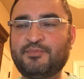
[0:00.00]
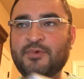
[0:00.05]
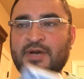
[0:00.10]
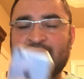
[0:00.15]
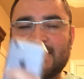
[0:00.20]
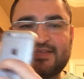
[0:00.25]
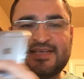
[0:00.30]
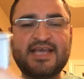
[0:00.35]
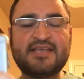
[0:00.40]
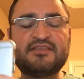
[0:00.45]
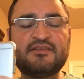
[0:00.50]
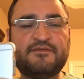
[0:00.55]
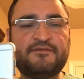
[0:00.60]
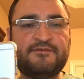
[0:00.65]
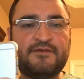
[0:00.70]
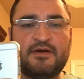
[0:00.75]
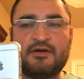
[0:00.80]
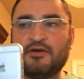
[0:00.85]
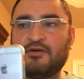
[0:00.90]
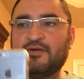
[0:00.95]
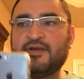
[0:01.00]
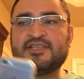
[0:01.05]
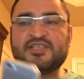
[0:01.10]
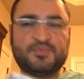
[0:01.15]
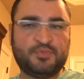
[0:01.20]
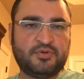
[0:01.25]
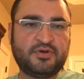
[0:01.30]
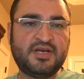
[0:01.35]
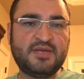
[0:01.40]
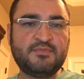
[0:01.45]
when I take the photo,
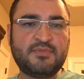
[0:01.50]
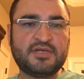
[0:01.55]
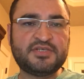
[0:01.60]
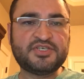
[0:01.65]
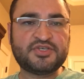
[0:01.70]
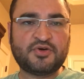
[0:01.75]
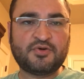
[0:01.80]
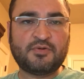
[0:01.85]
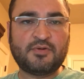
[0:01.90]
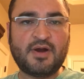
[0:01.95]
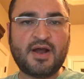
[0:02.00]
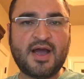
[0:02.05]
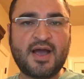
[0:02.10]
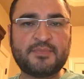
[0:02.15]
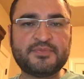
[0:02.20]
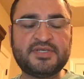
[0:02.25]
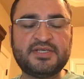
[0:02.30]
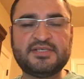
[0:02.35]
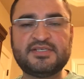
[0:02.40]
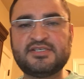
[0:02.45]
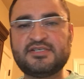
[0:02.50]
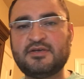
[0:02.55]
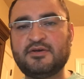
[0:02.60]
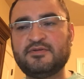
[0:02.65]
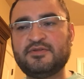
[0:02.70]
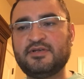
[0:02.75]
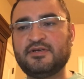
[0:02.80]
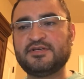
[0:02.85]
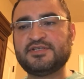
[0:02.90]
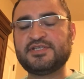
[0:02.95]
it's pretty much cropped, and
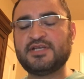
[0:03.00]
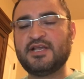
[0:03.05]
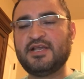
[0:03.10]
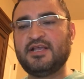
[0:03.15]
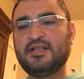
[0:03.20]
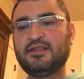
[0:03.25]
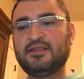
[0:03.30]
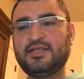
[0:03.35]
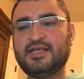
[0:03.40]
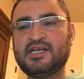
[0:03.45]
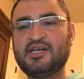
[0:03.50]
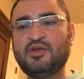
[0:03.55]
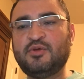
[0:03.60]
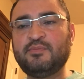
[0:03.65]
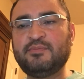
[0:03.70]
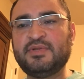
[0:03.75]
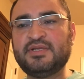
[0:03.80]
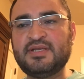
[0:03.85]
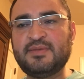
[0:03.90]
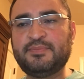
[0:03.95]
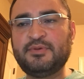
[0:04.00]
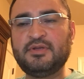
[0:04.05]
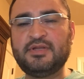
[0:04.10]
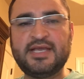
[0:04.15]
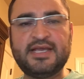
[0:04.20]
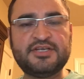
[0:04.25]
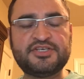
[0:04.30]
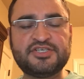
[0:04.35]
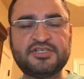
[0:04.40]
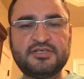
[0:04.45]
so there's little
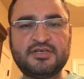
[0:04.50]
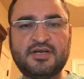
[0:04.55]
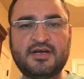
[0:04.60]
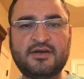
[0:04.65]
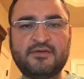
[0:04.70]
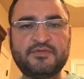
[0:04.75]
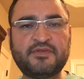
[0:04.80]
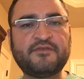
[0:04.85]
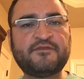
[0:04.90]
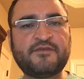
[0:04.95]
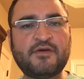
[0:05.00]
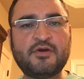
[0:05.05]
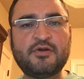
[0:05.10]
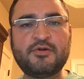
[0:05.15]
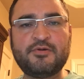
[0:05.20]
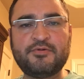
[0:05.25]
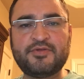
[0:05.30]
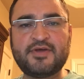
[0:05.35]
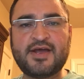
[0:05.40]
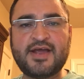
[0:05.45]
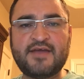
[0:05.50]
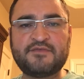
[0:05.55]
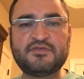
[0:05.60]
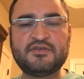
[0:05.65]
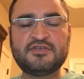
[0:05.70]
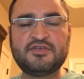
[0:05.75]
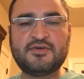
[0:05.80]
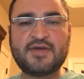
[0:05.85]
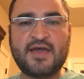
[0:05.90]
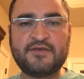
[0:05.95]
manipulation of the photo that I have
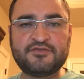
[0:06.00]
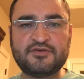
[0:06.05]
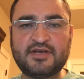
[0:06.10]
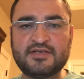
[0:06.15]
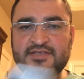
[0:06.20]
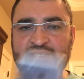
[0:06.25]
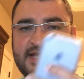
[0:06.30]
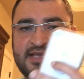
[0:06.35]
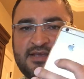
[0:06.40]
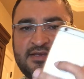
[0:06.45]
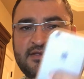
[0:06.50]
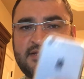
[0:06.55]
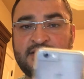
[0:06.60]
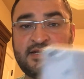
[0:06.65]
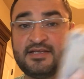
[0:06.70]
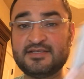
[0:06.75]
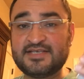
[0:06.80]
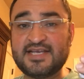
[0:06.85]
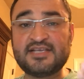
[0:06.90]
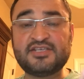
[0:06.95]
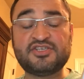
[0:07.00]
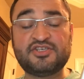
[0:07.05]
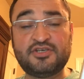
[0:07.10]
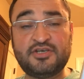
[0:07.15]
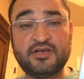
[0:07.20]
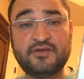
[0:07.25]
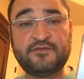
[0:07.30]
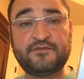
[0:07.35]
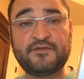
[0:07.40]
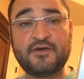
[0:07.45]
to do after I take it, and it takes
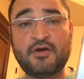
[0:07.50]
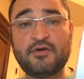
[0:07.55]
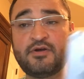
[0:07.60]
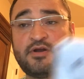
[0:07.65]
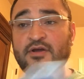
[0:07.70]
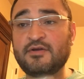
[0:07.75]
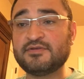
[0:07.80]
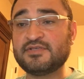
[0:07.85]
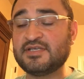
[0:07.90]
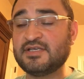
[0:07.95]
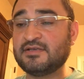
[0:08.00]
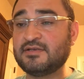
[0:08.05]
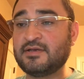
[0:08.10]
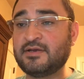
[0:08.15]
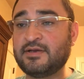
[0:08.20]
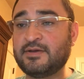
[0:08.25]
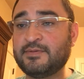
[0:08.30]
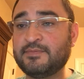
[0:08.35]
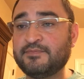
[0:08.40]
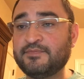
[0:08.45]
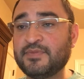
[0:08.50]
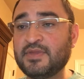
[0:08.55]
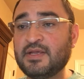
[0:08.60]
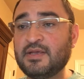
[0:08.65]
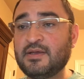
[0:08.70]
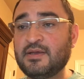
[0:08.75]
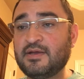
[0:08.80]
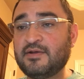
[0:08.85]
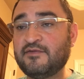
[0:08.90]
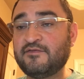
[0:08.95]
good photos.
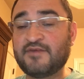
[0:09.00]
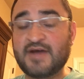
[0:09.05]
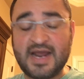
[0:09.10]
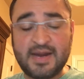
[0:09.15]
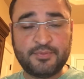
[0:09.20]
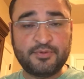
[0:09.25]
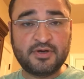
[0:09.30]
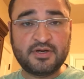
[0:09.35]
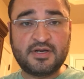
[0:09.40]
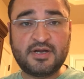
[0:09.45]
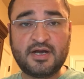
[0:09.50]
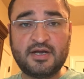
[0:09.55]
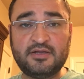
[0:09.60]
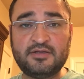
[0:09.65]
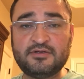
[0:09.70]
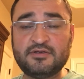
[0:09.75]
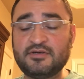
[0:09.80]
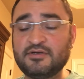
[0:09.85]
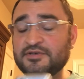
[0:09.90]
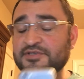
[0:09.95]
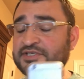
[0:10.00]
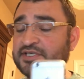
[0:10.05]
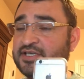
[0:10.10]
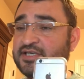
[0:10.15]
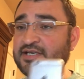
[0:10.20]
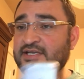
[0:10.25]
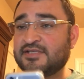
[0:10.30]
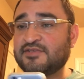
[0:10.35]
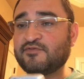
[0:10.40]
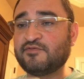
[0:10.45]
Vibrant colors.
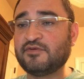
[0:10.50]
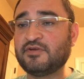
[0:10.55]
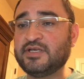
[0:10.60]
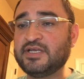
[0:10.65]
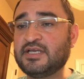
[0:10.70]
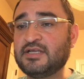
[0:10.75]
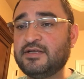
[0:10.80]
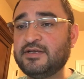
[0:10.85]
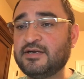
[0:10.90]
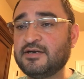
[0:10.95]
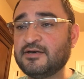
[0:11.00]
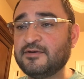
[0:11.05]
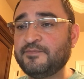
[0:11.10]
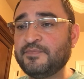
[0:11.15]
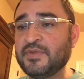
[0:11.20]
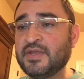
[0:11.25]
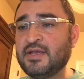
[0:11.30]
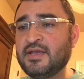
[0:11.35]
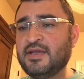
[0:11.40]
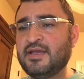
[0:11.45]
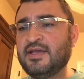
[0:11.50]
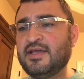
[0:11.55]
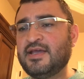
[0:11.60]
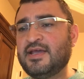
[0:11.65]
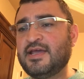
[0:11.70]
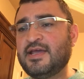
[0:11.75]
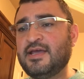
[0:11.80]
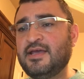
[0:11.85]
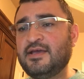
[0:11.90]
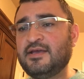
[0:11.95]
It's really clear,
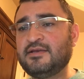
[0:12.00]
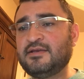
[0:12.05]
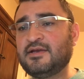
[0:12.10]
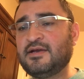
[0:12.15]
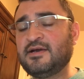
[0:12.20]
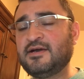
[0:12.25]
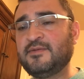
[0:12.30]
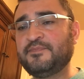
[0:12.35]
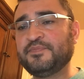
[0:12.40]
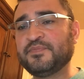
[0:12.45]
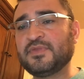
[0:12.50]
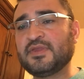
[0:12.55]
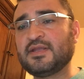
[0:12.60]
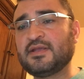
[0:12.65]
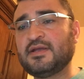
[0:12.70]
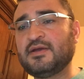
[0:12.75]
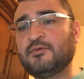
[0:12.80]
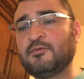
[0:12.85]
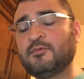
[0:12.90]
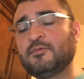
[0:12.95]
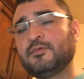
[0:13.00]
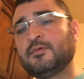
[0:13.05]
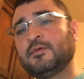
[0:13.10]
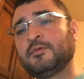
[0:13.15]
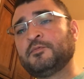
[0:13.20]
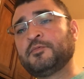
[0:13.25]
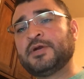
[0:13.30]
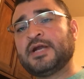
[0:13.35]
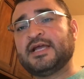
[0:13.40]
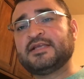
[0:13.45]
and
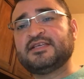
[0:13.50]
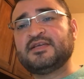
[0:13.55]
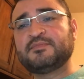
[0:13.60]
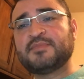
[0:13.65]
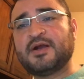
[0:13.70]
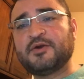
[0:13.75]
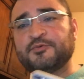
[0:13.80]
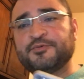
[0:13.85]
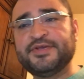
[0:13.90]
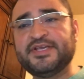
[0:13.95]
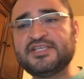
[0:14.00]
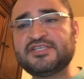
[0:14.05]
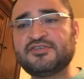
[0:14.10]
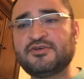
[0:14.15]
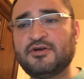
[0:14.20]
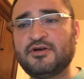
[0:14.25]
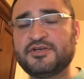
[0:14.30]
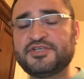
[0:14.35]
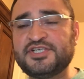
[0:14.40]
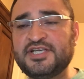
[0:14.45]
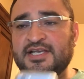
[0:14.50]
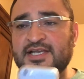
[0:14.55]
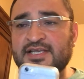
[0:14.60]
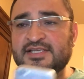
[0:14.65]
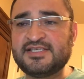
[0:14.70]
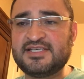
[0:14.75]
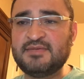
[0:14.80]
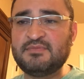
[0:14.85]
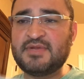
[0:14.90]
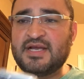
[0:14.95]
when I did my research,
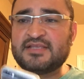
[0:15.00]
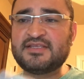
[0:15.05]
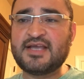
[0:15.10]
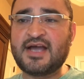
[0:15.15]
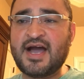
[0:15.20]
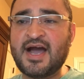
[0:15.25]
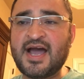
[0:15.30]
it seemed like the